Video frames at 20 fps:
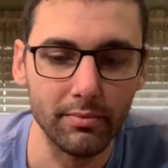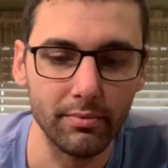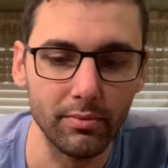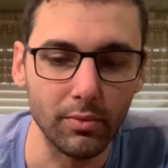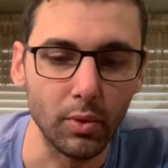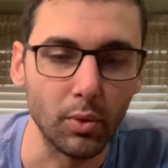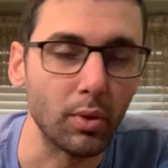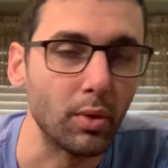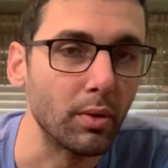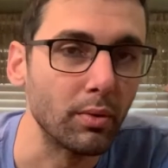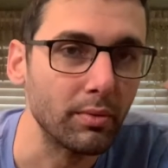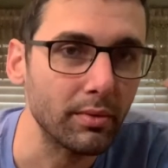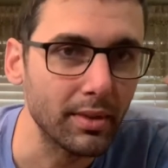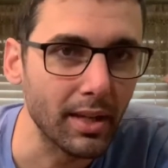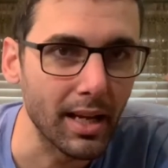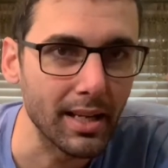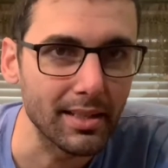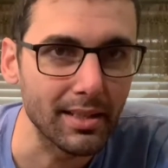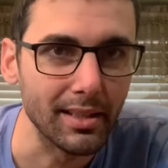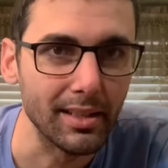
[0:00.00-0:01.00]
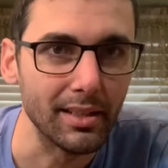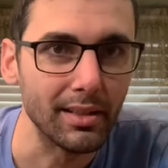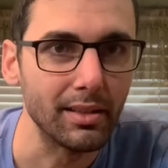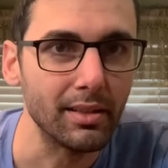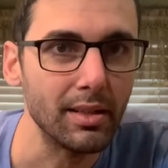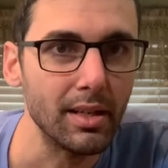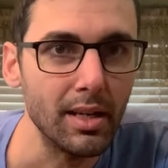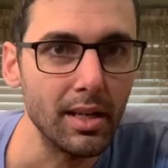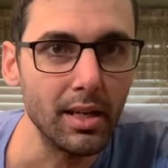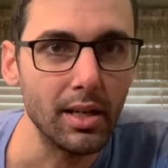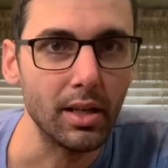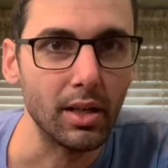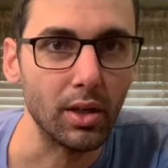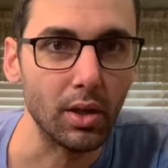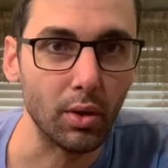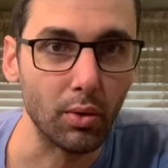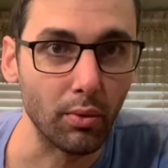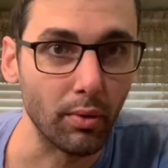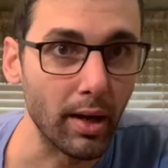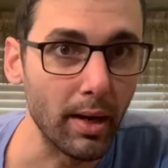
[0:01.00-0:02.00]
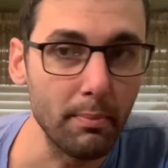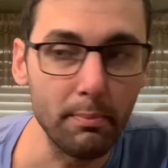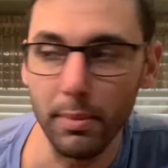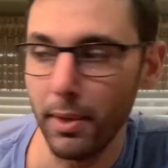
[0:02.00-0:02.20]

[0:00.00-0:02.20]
or Tuscan grape.